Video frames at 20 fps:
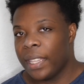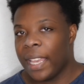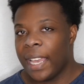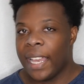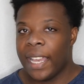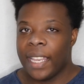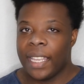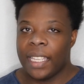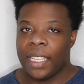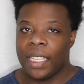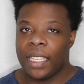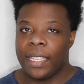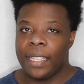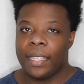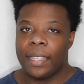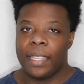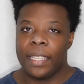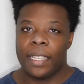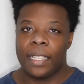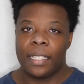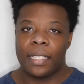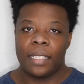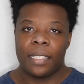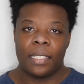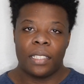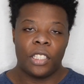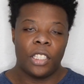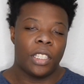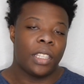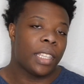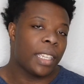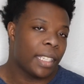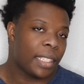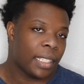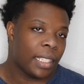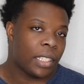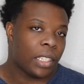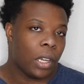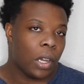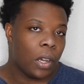that she
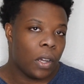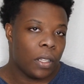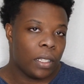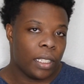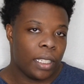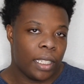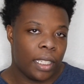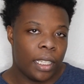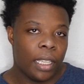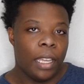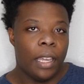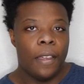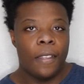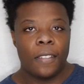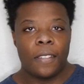thinks it's Ollie,